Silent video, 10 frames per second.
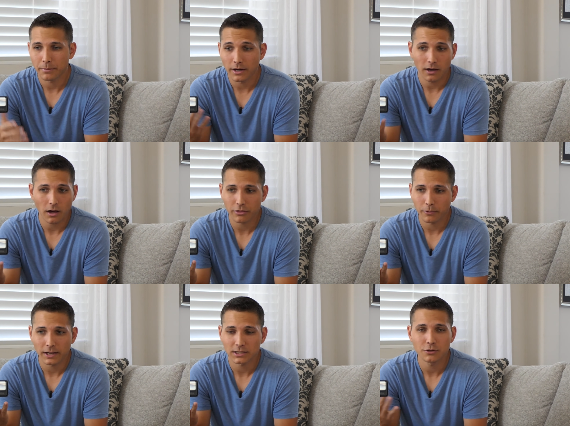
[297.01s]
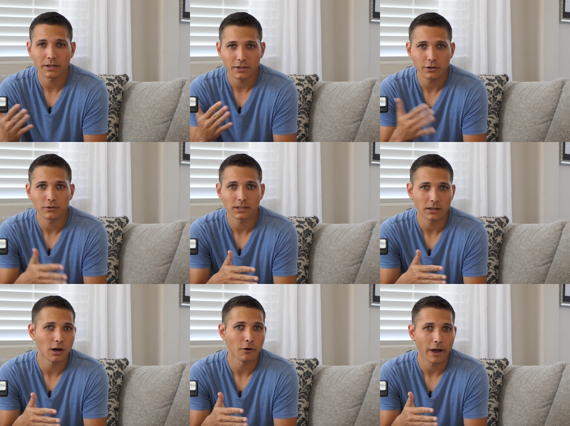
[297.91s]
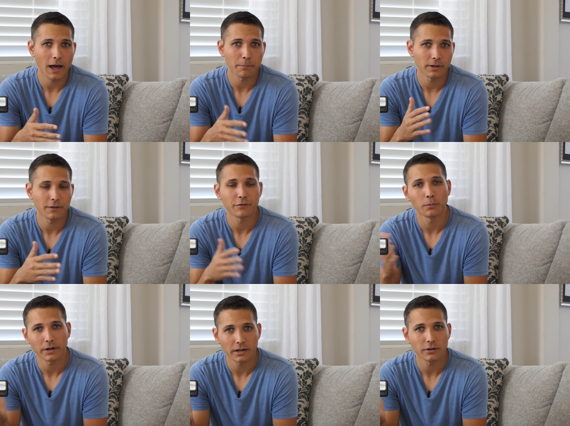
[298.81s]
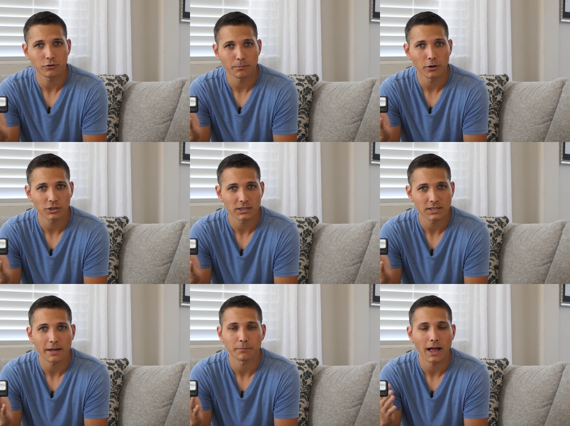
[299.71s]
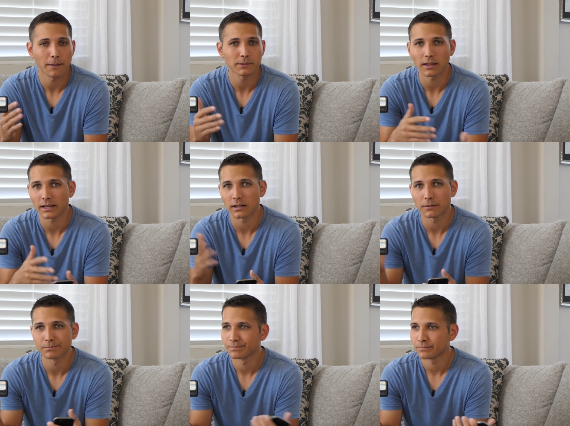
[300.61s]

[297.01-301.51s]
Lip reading: But otherwise, you can use the Go app if you wanted to do a motion time lapse, like a,